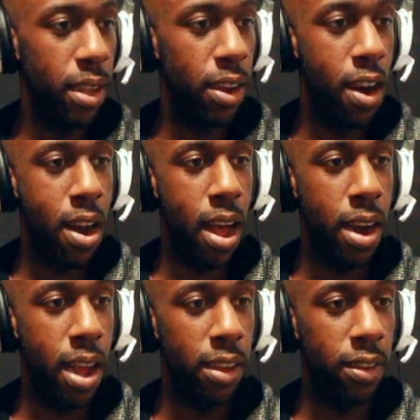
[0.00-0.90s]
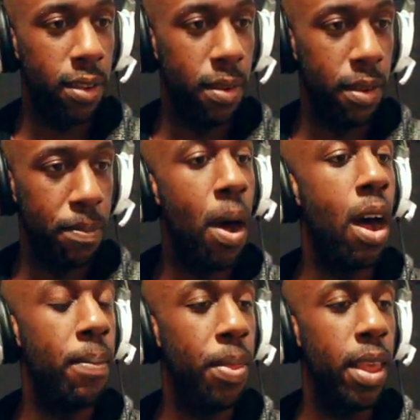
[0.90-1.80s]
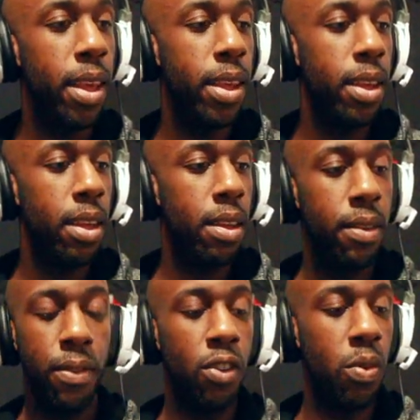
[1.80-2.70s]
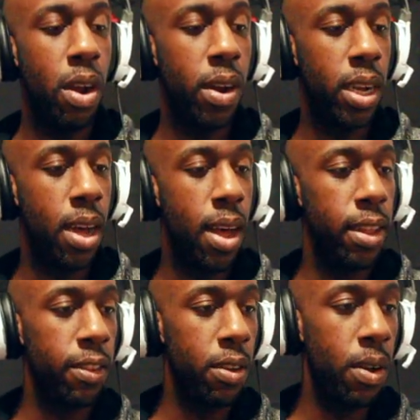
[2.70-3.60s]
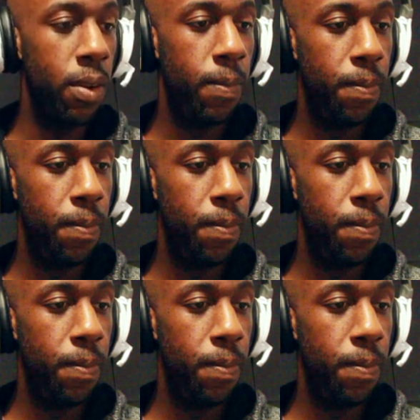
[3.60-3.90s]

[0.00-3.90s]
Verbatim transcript: You're not nice. Bomb. First one I already caught. Let's go.